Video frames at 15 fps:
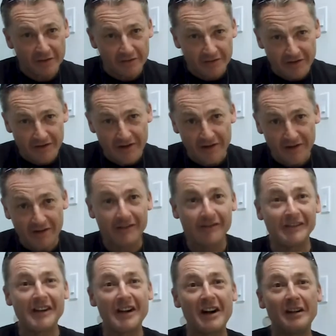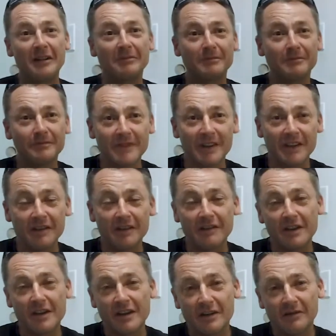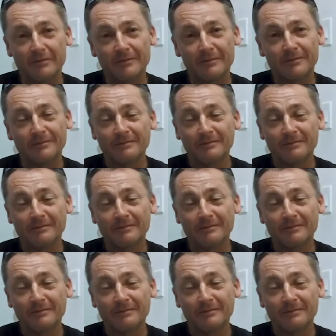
hotel. Um, um,